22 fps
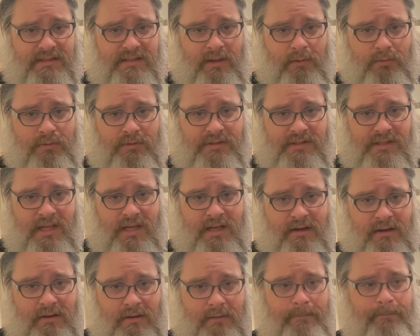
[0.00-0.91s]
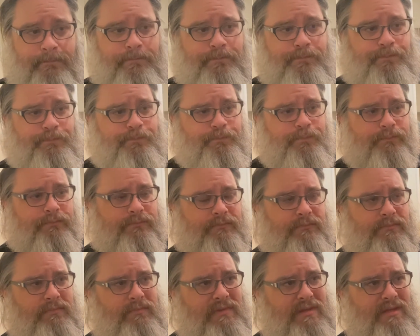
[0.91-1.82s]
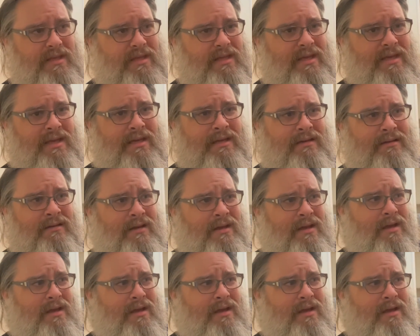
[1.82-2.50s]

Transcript: that was there, and